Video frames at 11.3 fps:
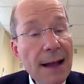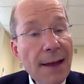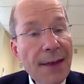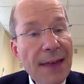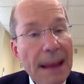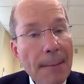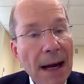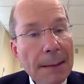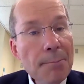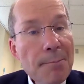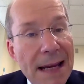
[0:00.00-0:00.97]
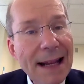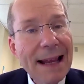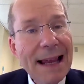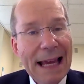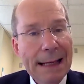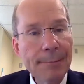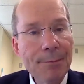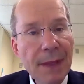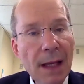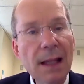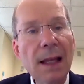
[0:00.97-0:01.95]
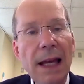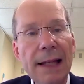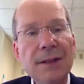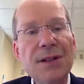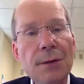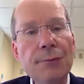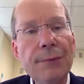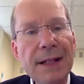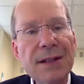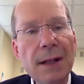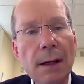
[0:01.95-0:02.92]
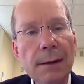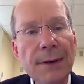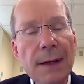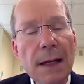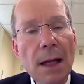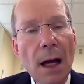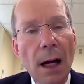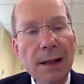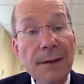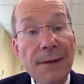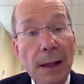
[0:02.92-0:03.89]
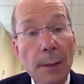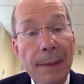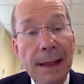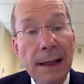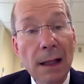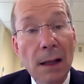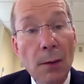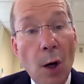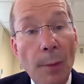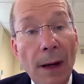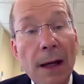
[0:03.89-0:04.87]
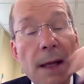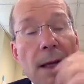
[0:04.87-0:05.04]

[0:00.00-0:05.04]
that might mitigate against the risk of uh, developing glaucoma.